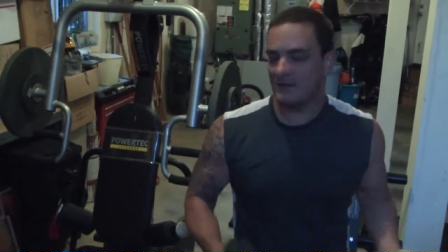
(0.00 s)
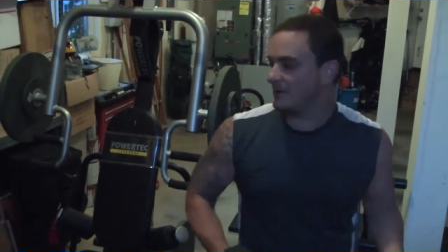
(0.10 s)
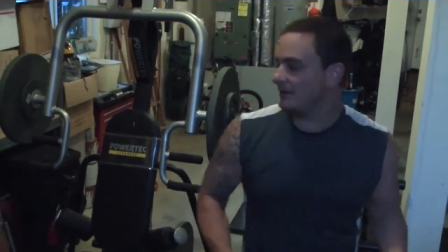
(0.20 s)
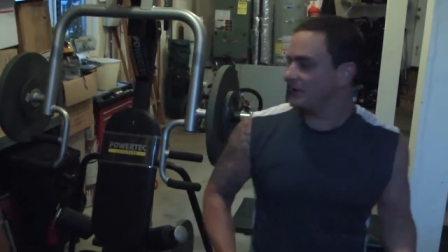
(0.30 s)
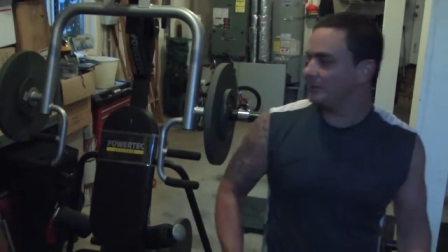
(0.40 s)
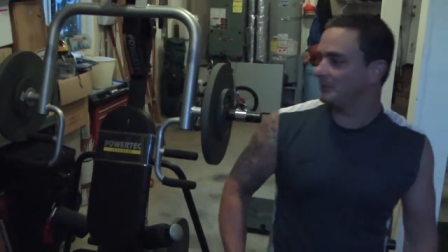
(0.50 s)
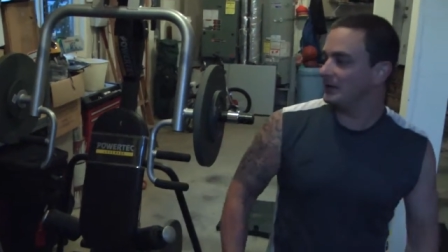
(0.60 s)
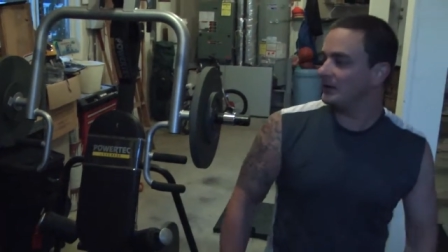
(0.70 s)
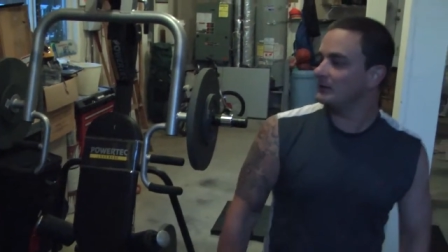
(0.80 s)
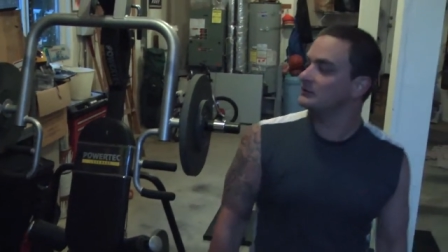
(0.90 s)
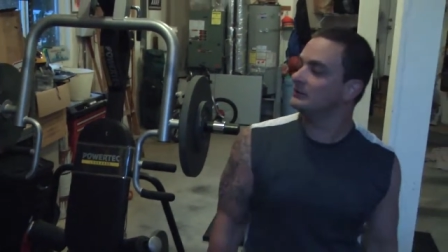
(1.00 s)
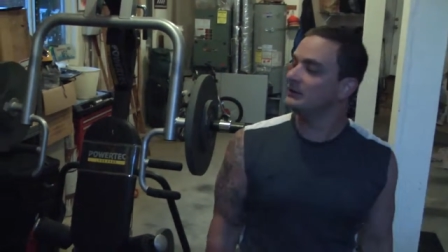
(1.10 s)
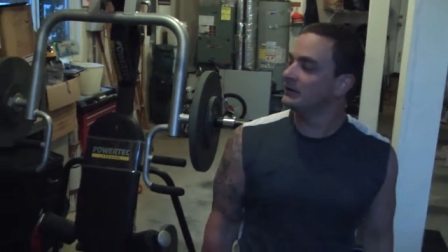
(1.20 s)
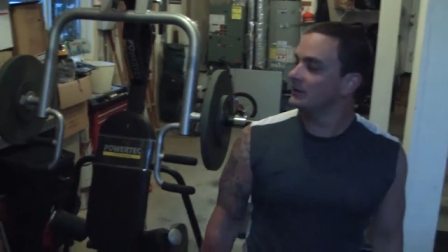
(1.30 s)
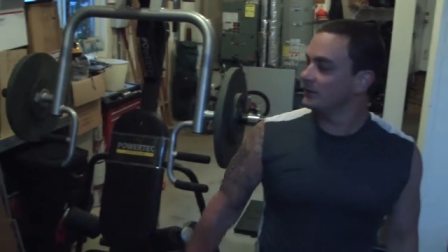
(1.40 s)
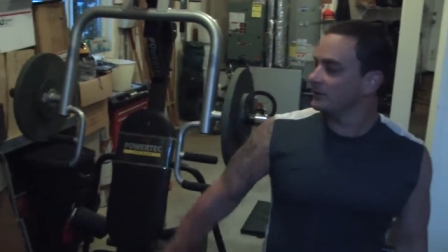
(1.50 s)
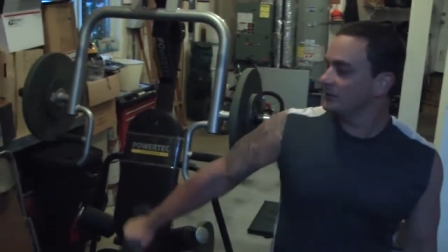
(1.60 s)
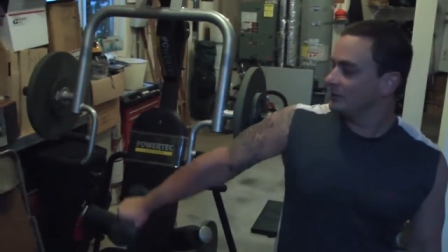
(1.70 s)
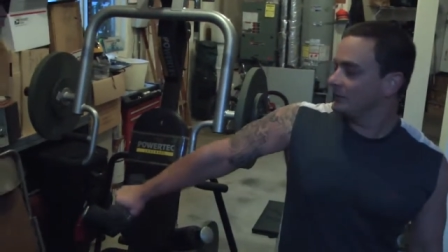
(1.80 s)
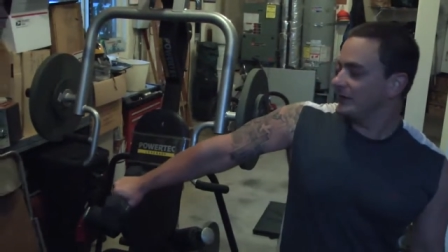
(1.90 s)
5-pound dumbbell.
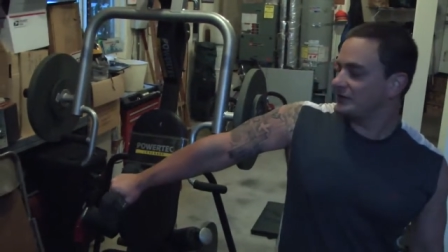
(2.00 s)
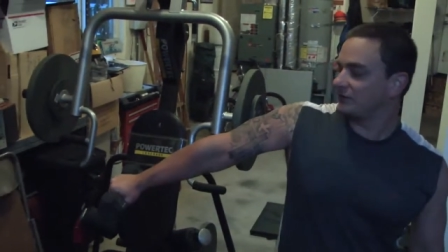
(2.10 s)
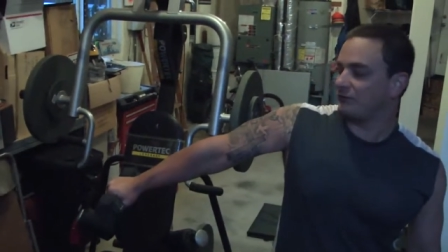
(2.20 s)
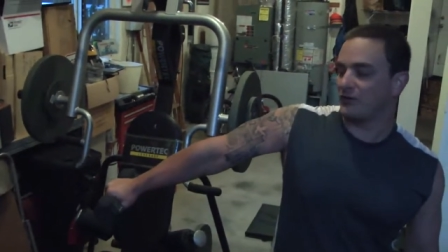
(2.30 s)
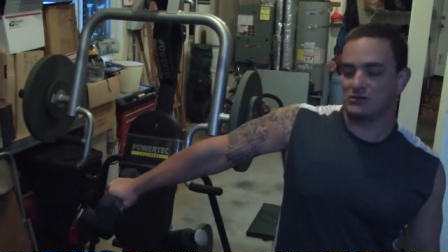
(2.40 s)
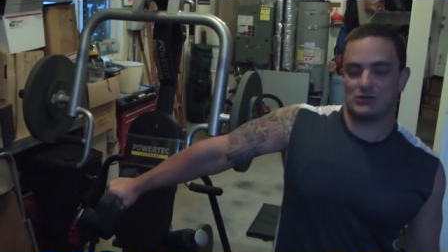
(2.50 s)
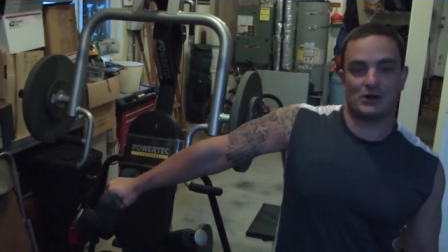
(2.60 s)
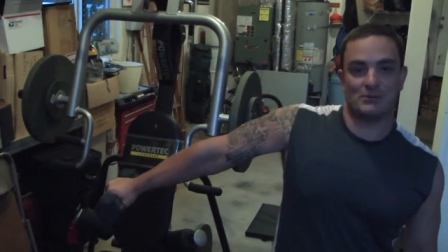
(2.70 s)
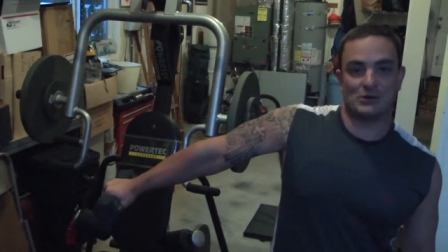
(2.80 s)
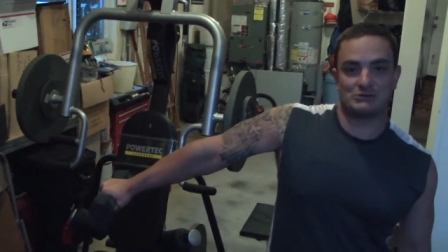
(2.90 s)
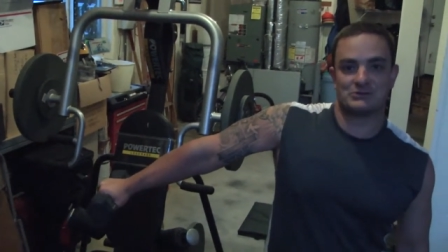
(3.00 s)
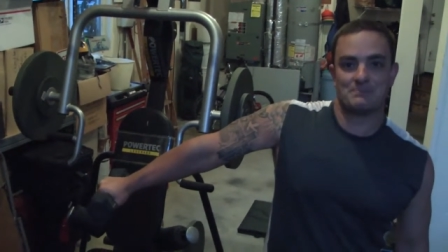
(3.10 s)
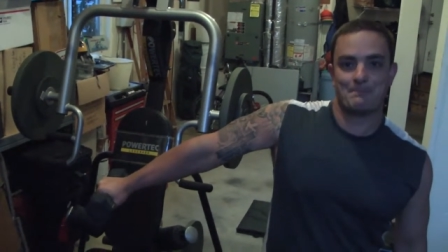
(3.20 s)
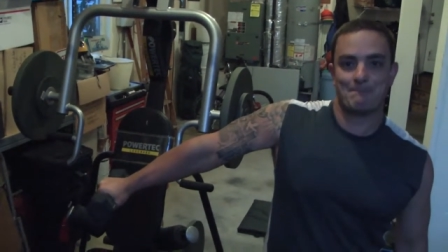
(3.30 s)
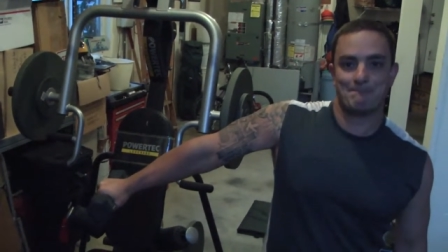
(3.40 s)
That's as far as the arm goes.